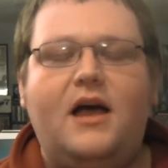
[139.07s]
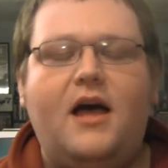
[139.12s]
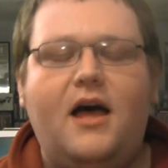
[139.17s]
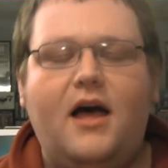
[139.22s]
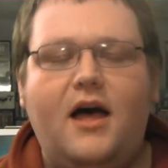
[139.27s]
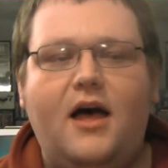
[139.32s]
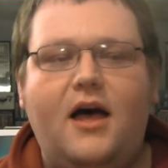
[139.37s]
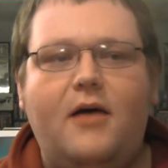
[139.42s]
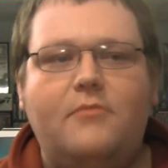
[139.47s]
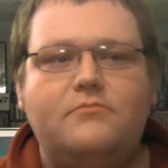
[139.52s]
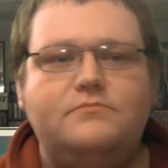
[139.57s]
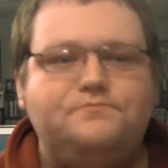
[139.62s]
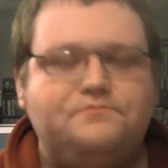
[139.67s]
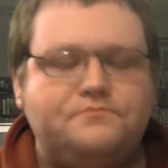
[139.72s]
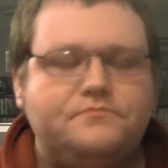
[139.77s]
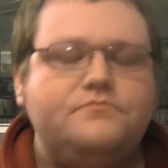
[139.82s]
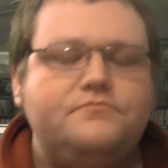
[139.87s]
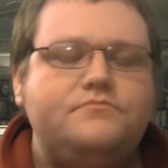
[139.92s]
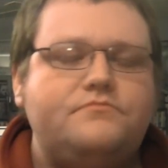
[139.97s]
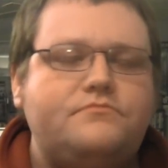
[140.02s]
Um,
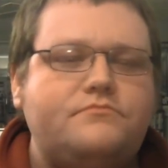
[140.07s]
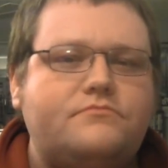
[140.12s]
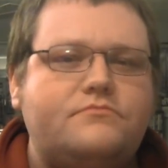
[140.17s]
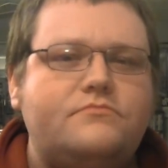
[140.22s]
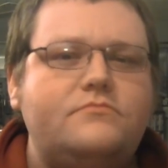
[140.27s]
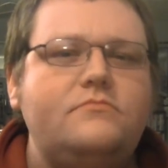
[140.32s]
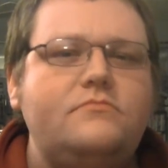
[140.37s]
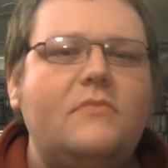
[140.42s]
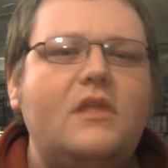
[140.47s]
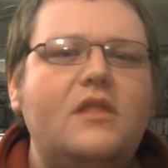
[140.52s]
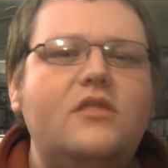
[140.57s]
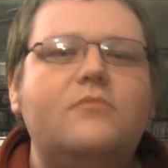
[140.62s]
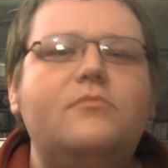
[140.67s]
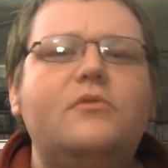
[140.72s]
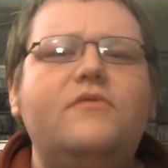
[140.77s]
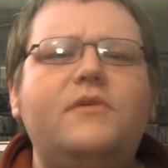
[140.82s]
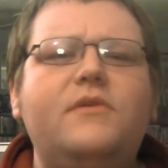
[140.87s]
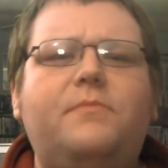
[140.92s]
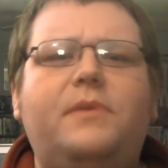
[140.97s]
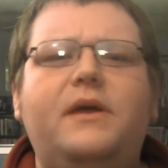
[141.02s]
the
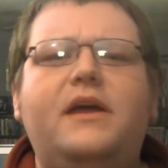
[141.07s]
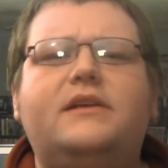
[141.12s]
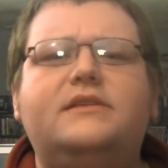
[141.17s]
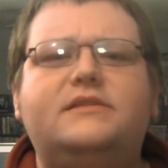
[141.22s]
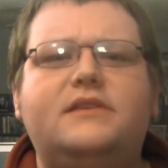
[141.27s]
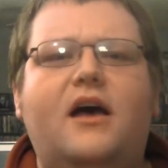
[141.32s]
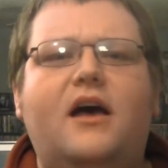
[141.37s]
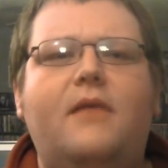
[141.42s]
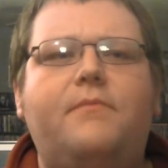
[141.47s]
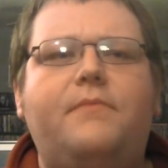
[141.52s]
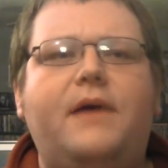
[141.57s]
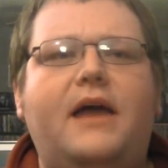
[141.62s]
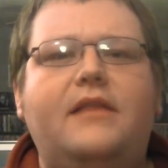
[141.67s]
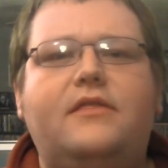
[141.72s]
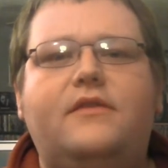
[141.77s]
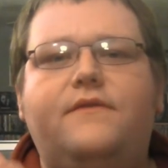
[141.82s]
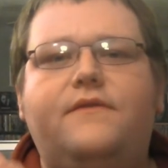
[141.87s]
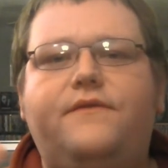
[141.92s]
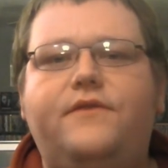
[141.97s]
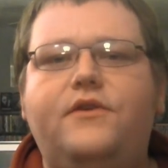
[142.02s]
movie picks up
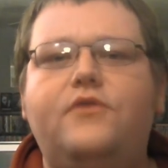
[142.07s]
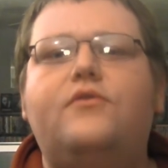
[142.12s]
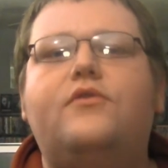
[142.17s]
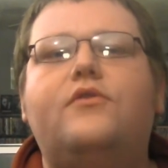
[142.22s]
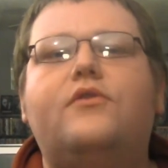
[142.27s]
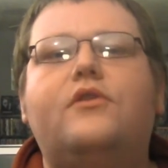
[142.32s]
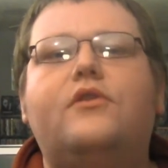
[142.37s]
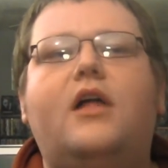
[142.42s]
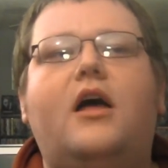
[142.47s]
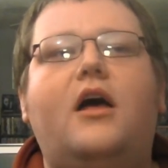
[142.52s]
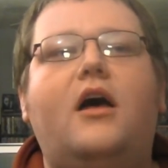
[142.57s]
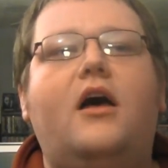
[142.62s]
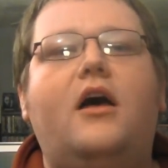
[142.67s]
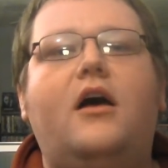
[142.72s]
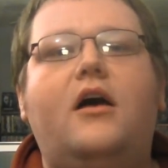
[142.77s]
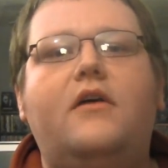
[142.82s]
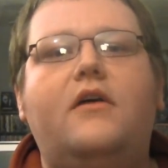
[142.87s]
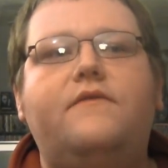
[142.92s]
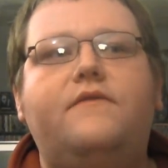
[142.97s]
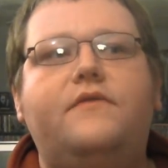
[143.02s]
at the funeral
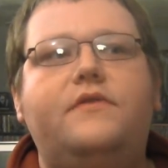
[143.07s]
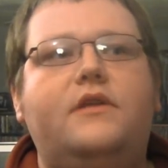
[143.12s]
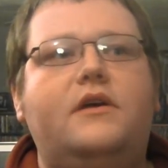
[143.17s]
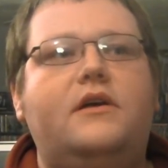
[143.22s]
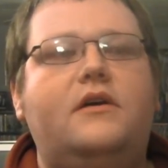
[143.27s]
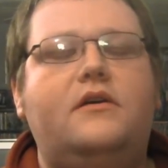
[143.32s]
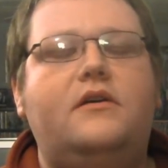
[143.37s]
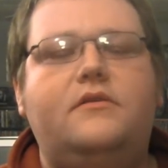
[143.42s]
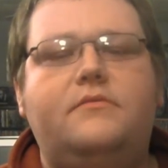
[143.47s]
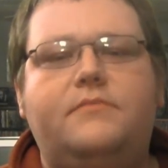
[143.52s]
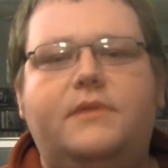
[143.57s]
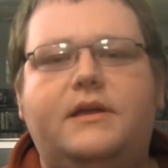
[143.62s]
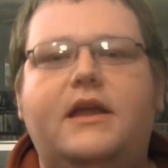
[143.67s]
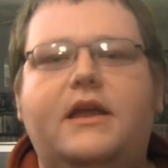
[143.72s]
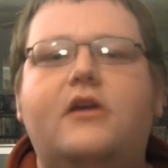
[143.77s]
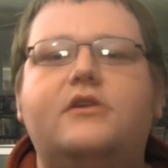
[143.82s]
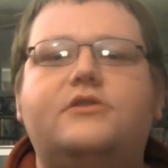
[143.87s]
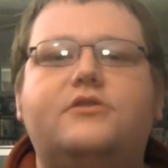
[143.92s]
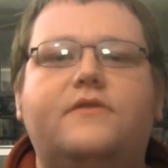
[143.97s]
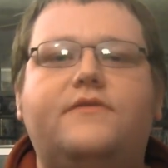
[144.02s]
of the, the,
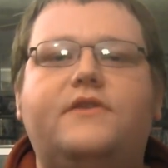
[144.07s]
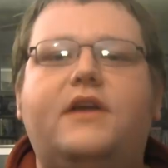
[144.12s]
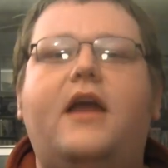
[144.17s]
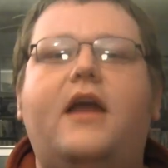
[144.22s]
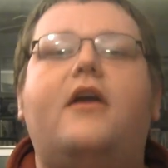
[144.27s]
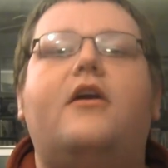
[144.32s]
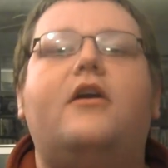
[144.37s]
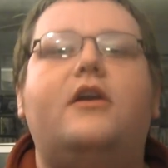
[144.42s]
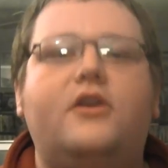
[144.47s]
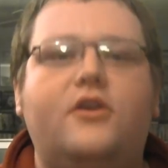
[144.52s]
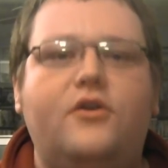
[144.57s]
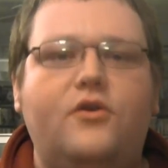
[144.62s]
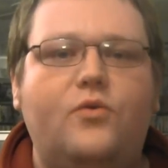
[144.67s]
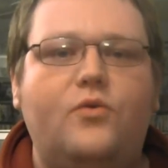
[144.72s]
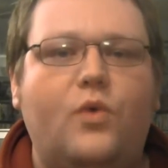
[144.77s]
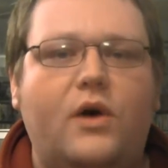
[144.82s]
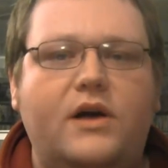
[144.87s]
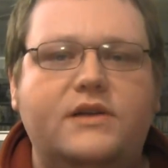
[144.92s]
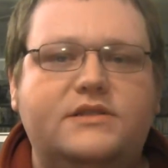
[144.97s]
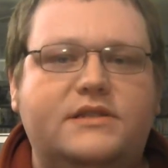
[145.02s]
character of Karen, who
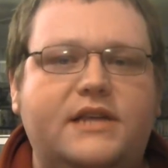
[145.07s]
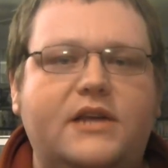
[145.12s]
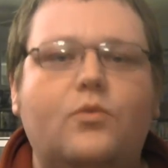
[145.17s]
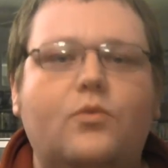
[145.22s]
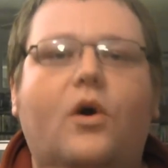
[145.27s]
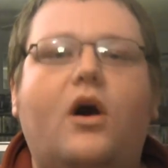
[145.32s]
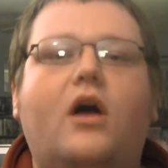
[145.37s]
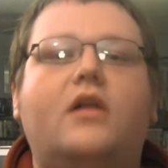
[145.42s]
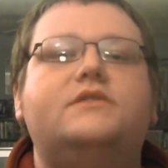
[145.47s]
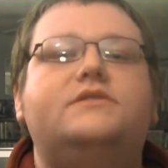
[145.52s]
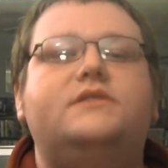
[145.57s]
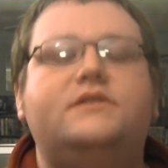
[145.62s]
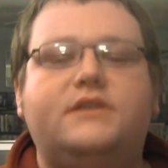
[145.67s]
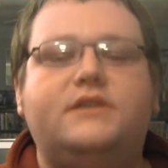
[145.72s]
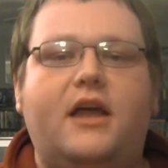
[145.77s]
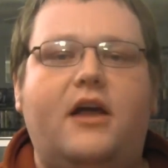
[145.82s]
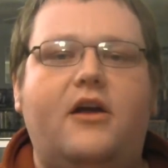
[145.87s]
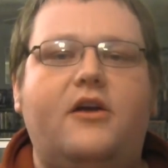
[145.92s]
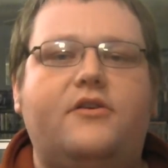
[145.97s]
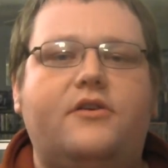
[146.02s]
was Dee Wallace's
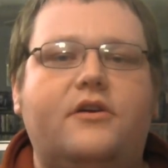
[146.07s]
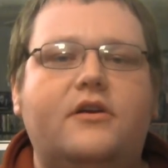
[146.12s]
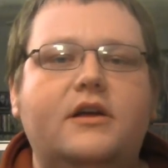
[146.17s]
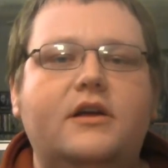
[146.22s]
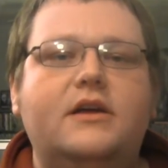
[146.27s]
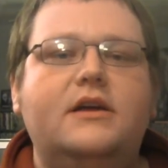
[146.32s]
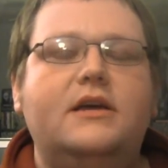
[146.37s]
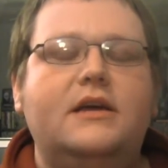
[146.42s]
character